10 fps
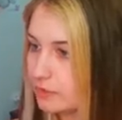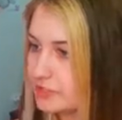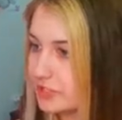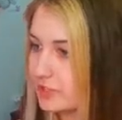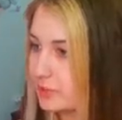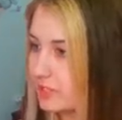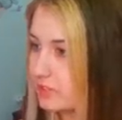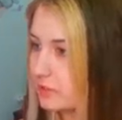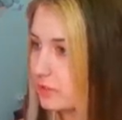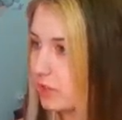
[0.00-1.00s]
There's another one.
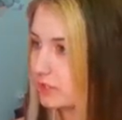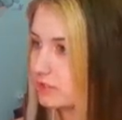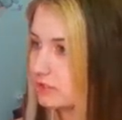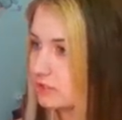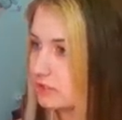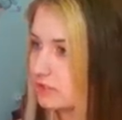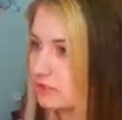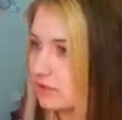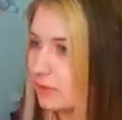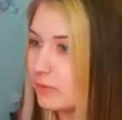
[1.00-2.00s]
Oh god.
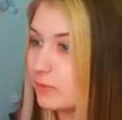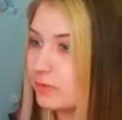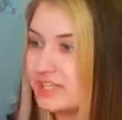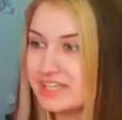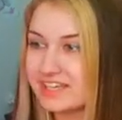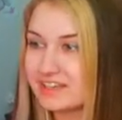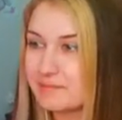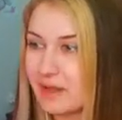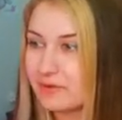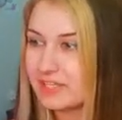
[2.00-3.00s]
Oh, he can't
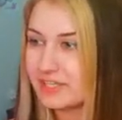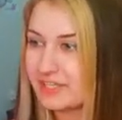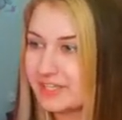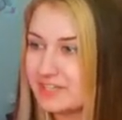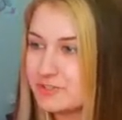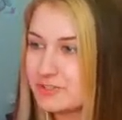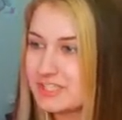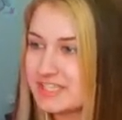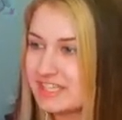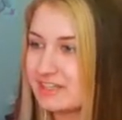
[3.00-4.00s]
come out here.
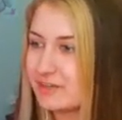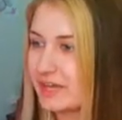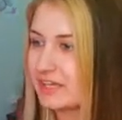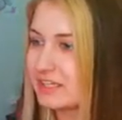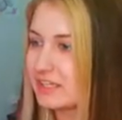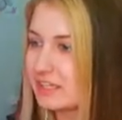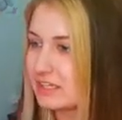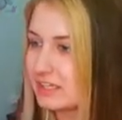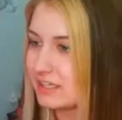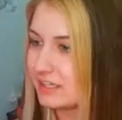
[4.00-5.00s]
Interesting. Okay.
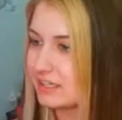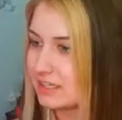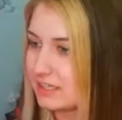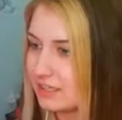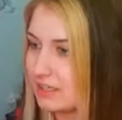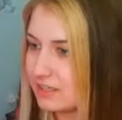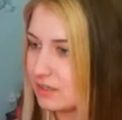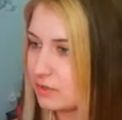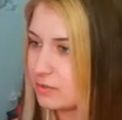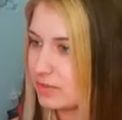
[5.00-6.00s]

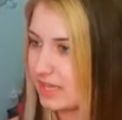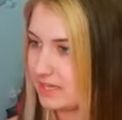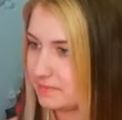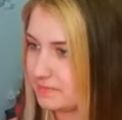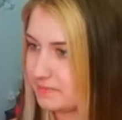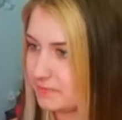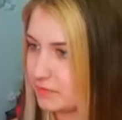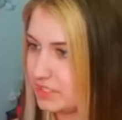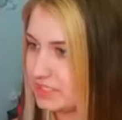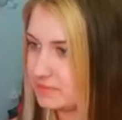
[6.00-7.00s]
Okay.
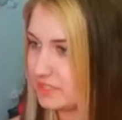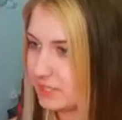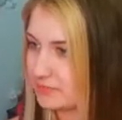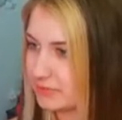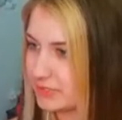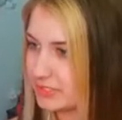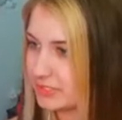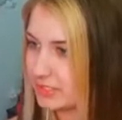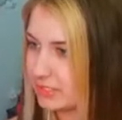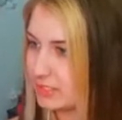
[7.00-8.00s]
We need to be
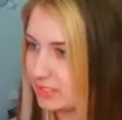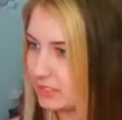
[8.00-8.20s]
careful.